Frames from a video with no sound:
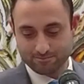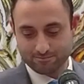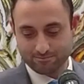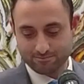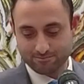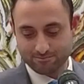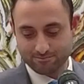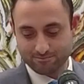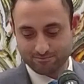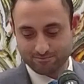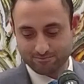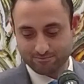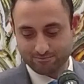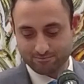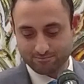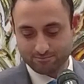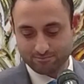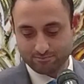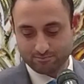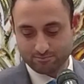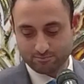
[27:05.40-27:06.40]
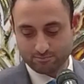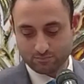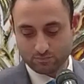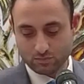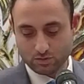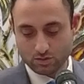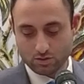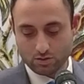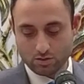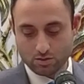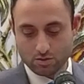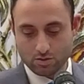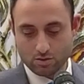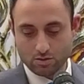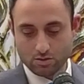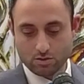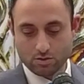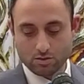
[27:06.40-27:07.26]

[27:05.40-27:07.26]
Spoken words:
[no speech]